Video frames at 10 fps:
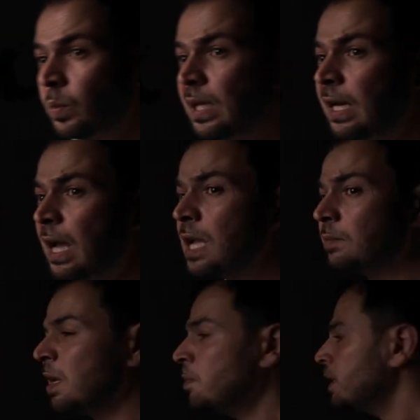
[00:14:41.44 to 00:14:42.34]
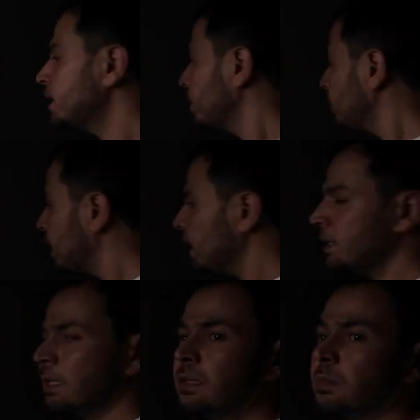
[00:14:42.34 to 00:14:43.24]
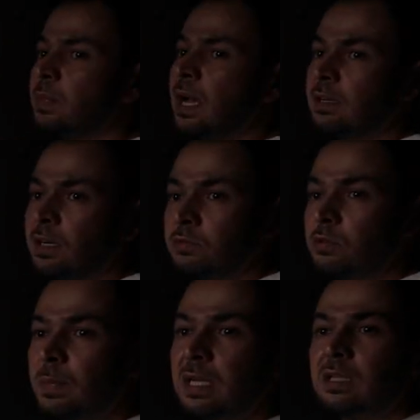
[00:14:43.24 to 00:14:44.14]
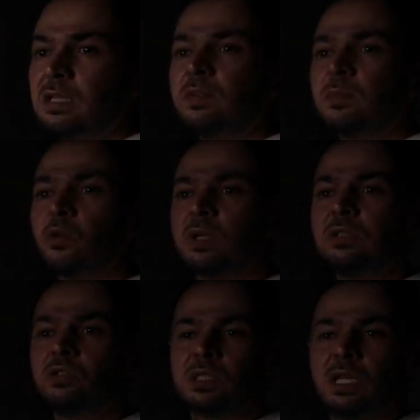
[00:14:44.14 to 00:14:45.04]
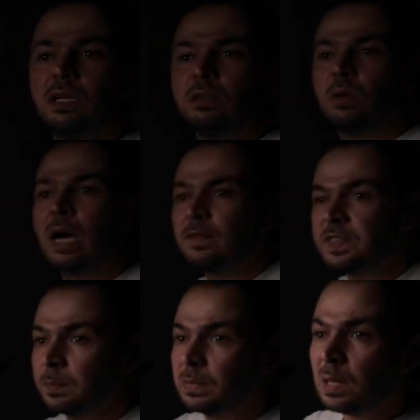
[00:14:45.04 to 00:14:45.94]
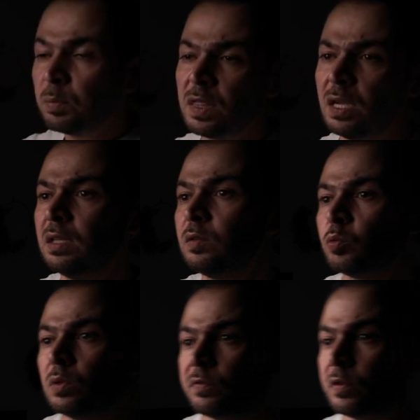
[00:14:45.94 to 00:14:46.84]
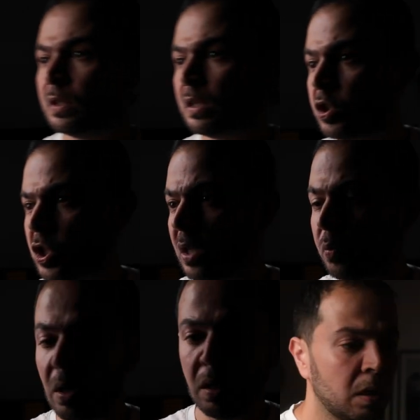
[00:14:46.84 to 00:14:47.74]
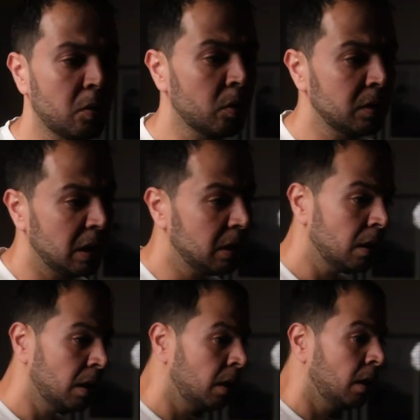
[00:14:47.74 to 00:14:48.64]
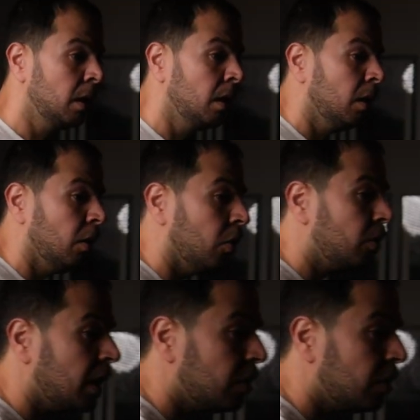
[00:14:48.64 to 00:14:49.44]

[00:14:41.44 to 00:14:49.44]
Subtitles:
we can add maybe some lights in the background to make it even more interesting, to have some depth into the footage that we are recording. Okay